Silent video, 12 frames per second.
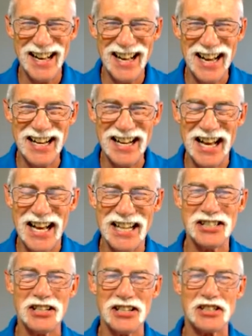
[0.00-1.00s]
it, and it's
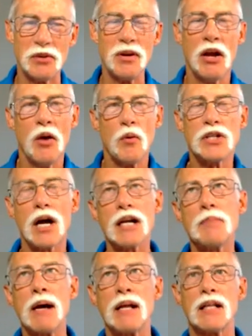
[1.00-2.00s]
good. So we, we talked
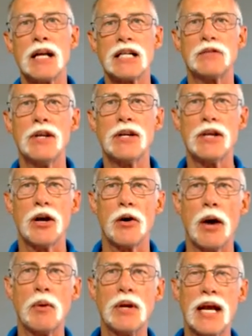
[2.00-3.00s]
about in the last video how
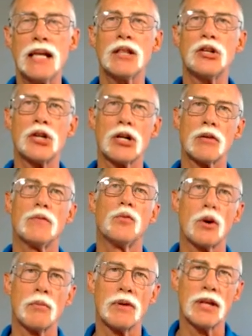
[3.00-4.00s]
we've taken the general
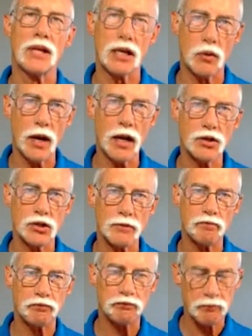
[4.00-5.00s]
form of the equation
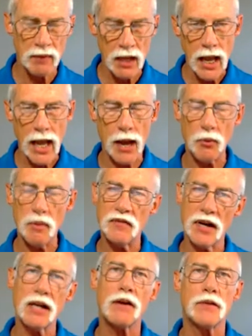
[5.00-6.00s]
and we've done
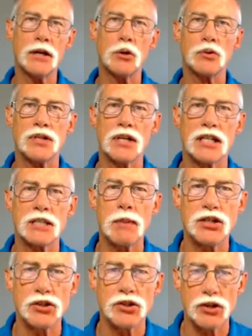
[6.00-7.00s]
our frequency
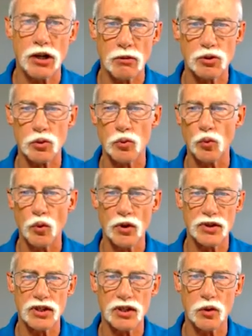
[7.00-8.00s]
expansion terms with
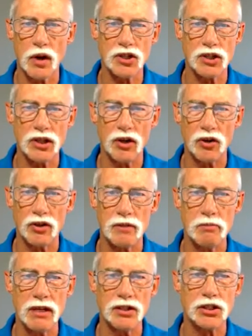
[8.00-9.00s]
the equation on
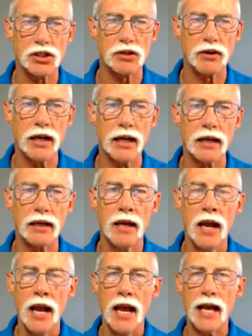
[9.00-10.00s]
mid-screen.
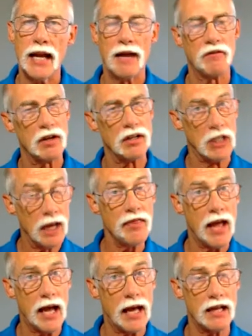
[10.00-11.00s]
And I've done
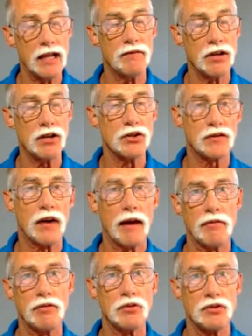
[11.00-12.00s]
that in videos five
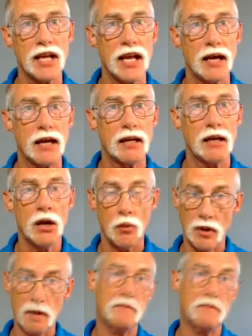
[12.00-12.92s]
through ten. We've